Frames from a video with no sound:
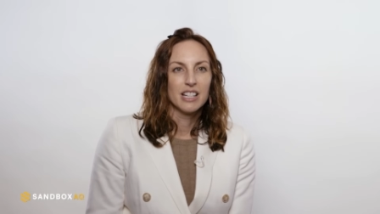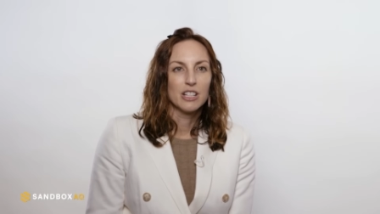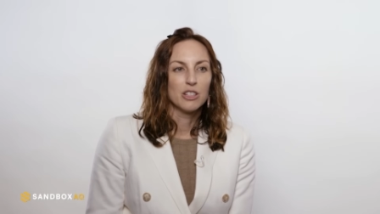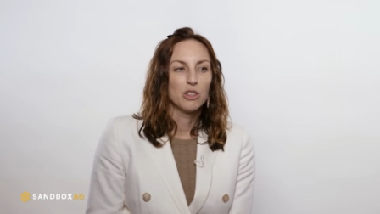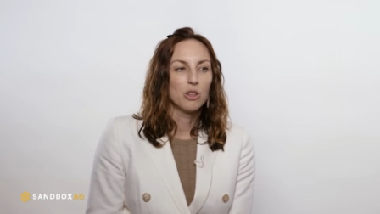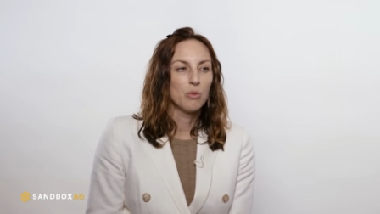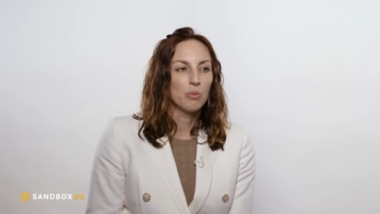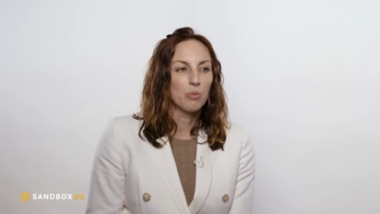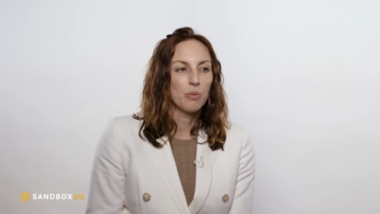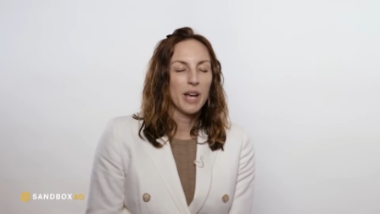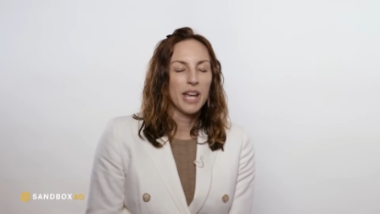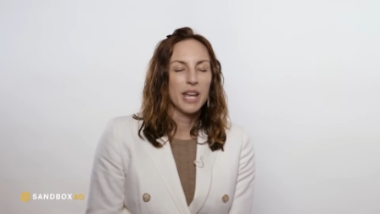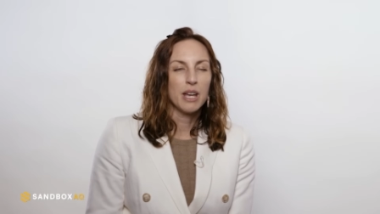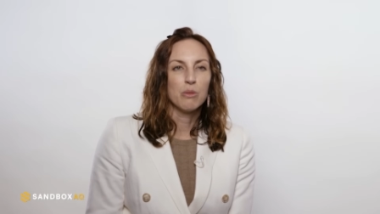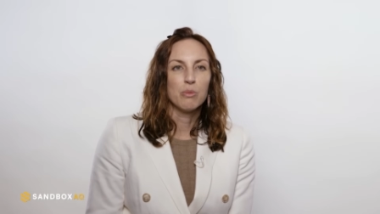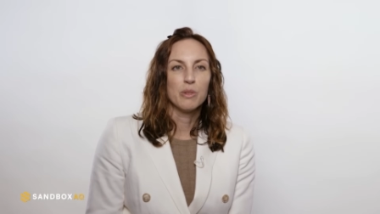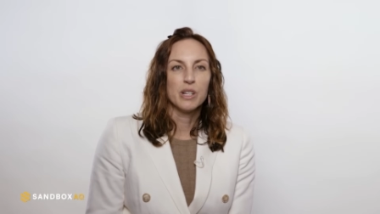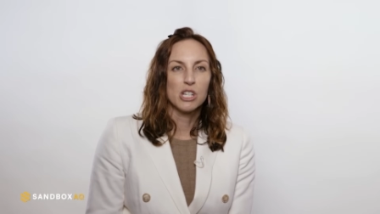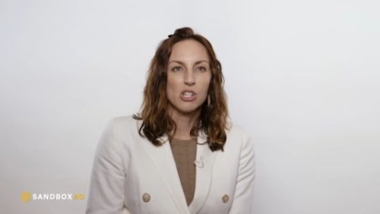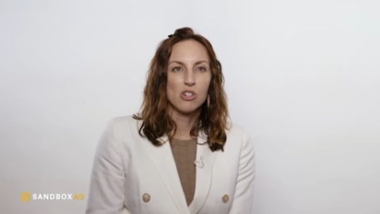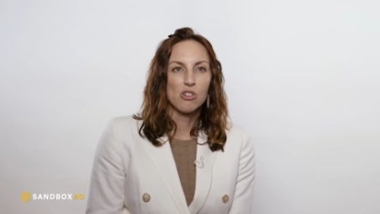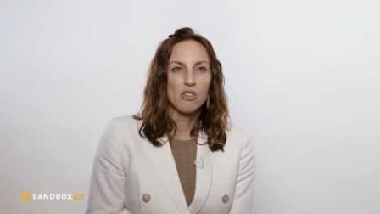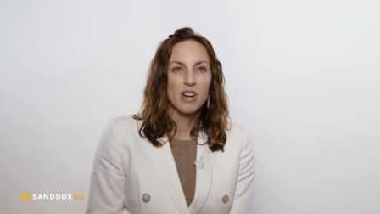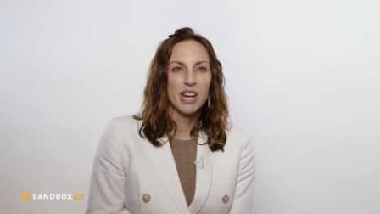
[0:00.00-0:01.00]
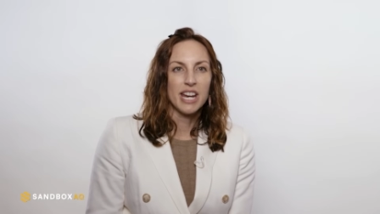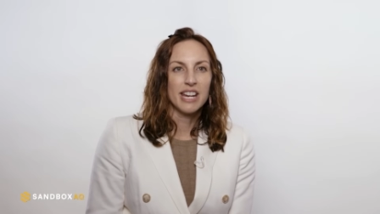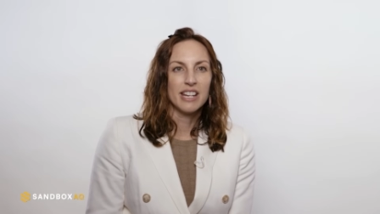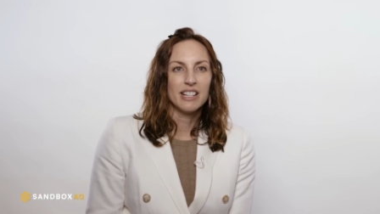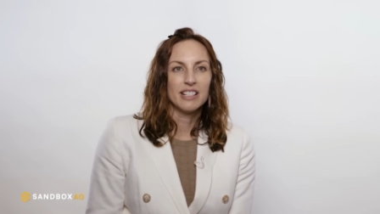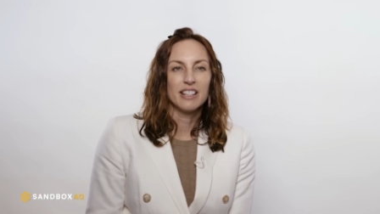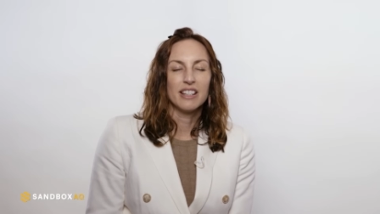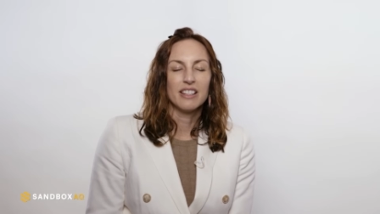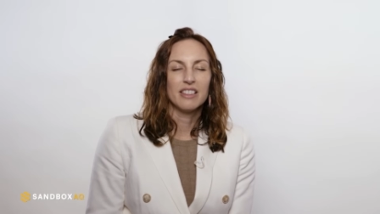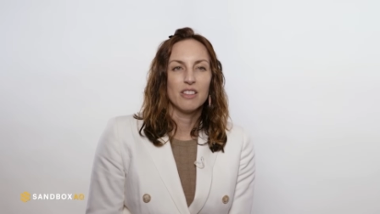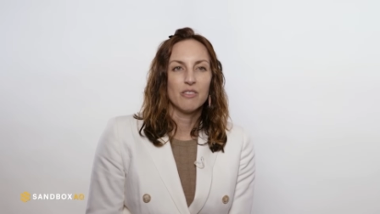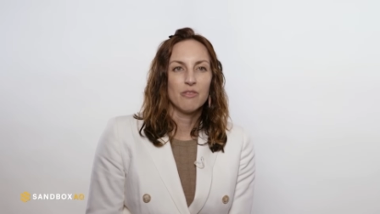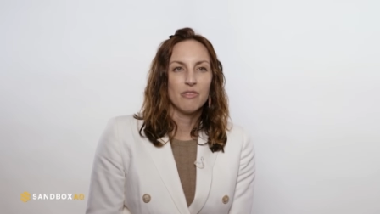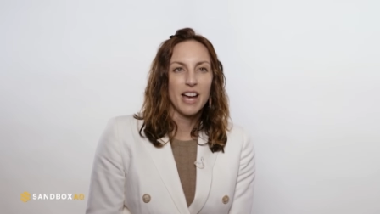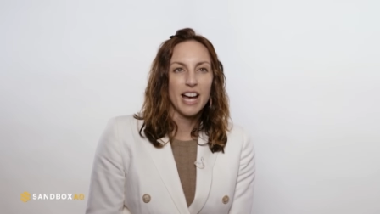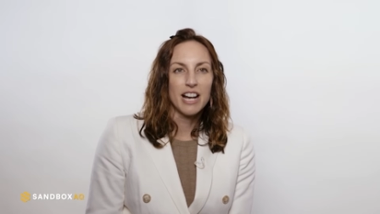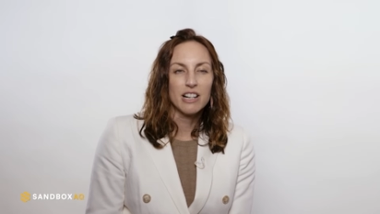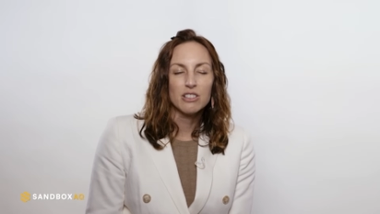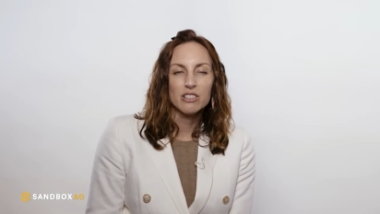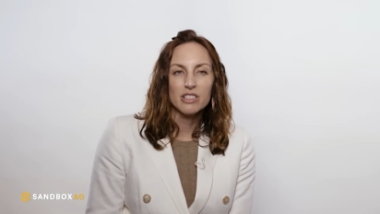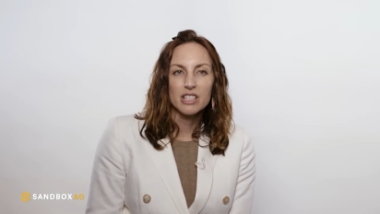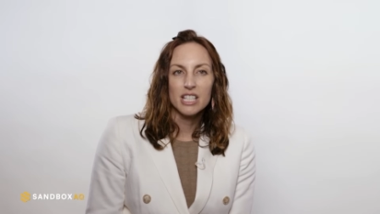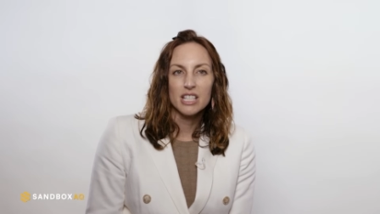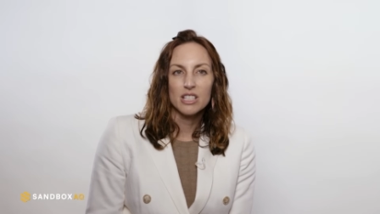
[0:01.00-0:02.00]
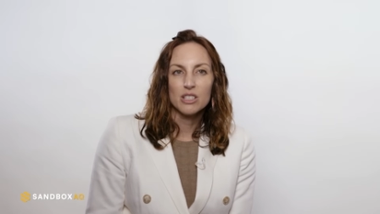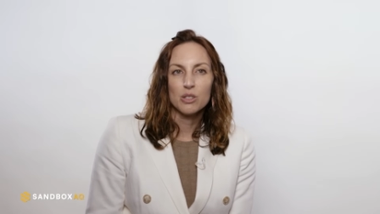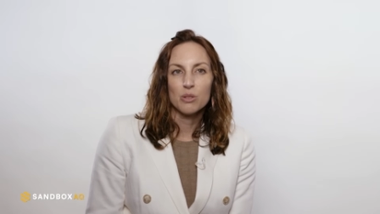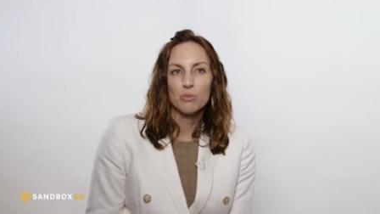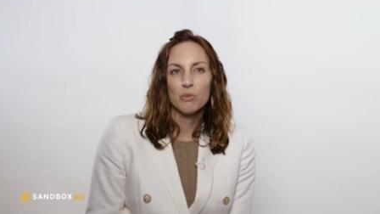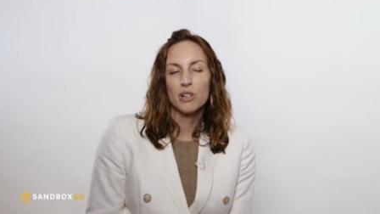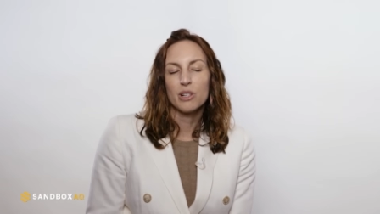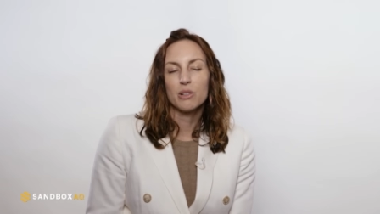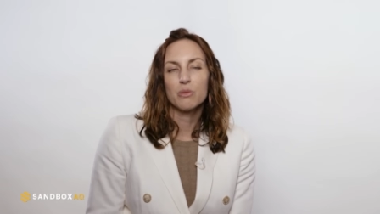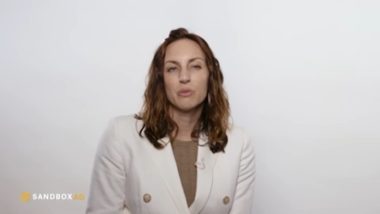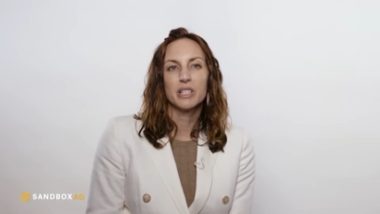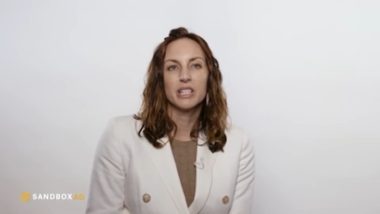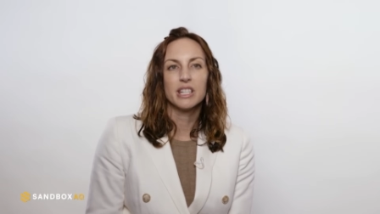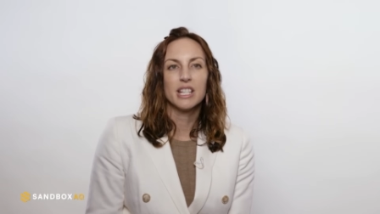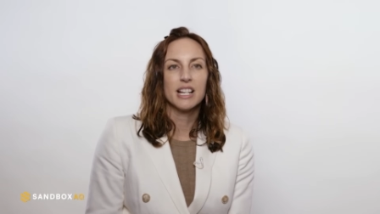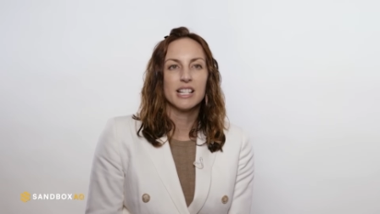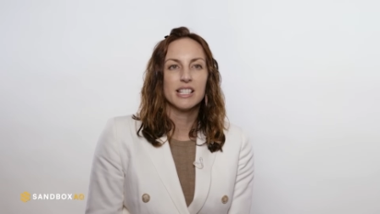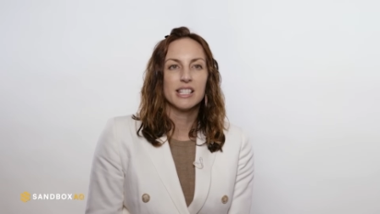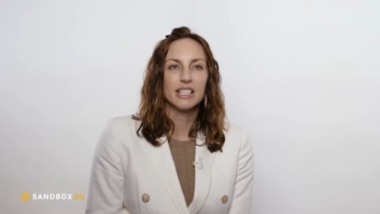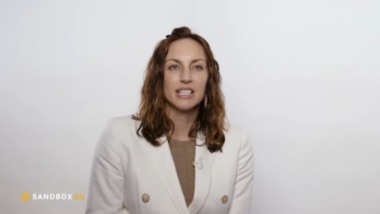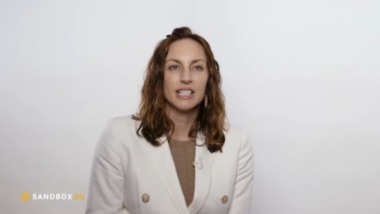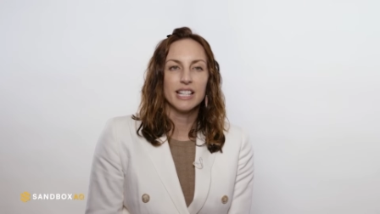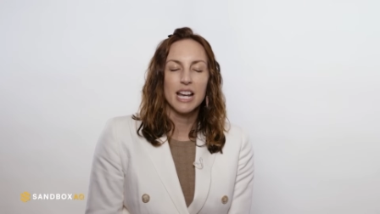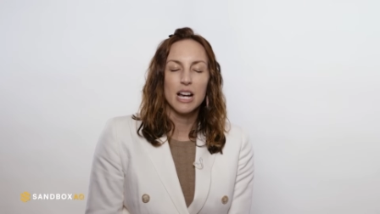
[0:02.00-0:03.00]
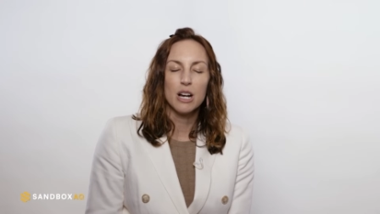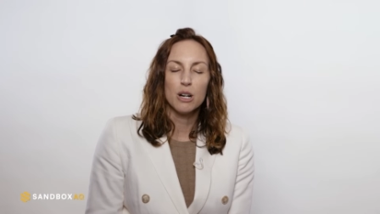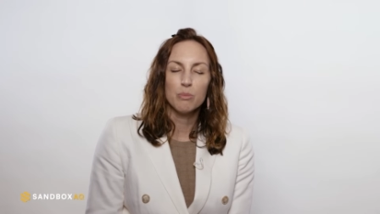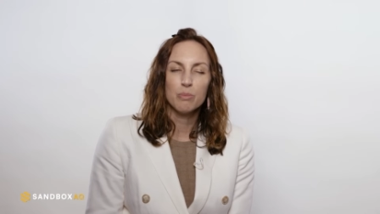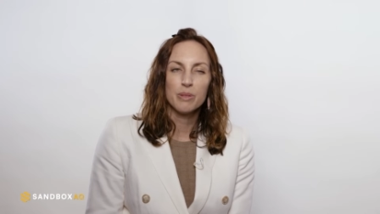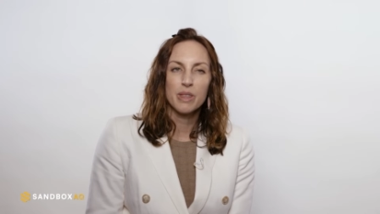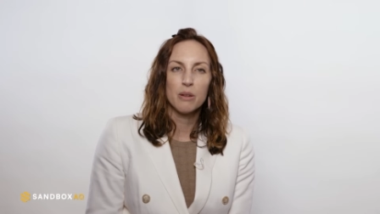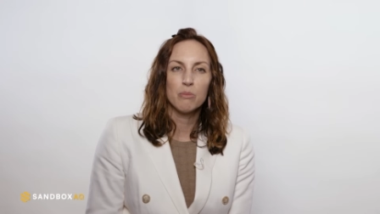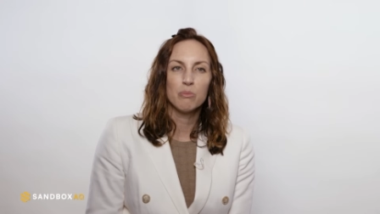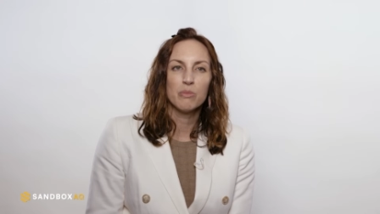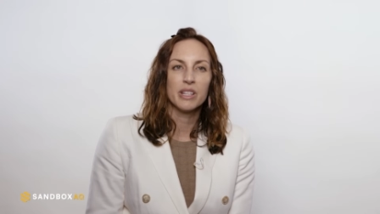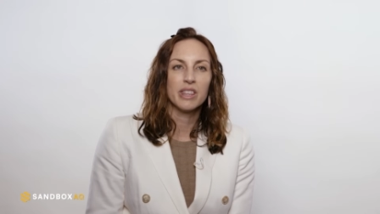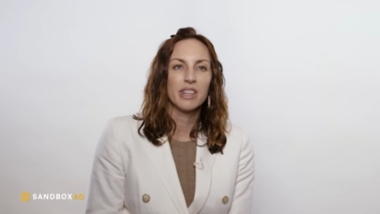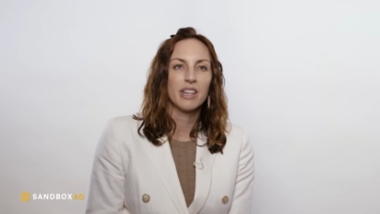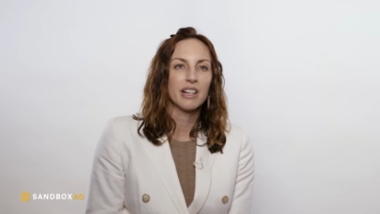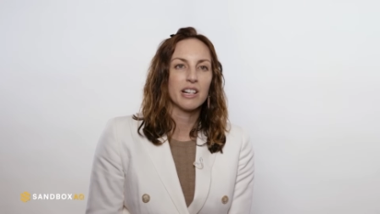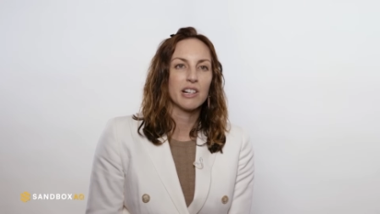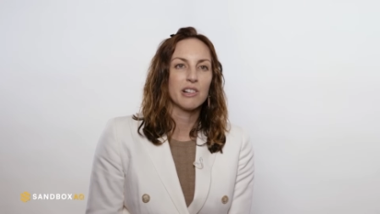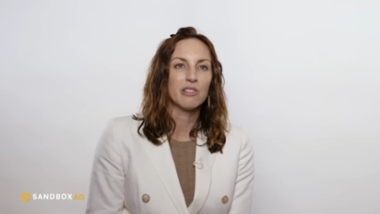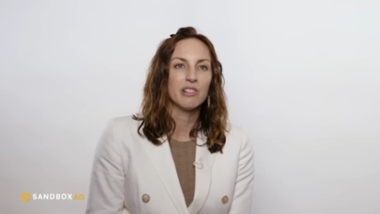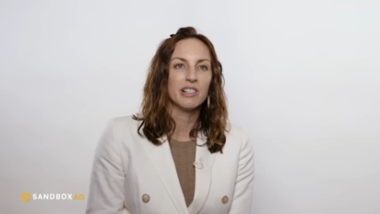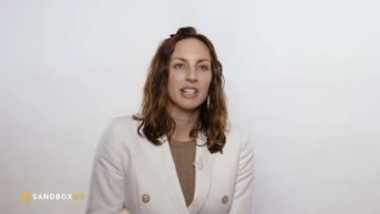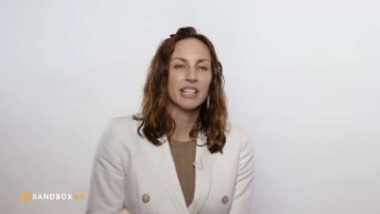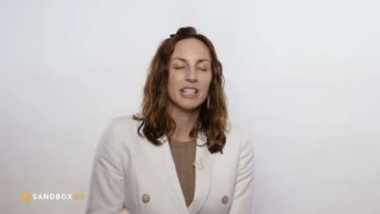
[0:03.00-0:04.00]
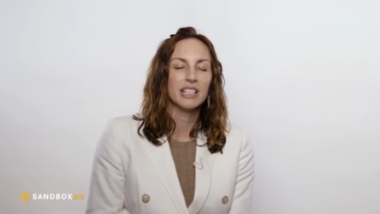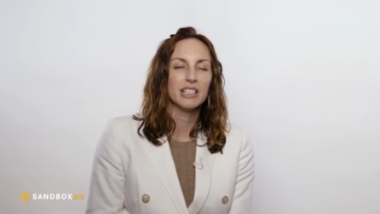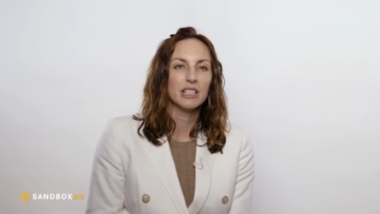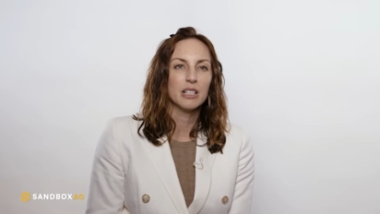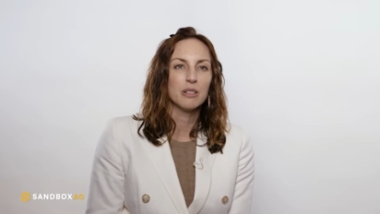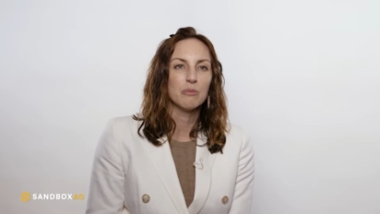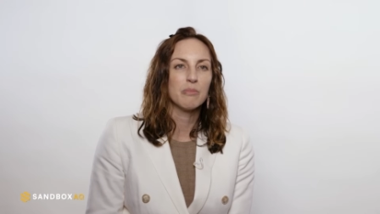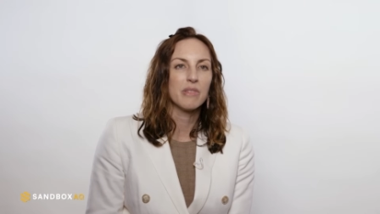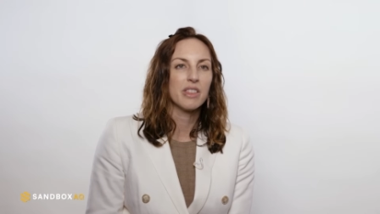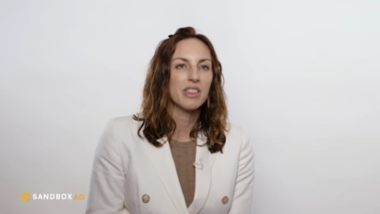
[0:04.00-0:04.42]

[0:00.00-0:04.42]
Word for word: The way we train the faculty to work with us and help them with their curriculum,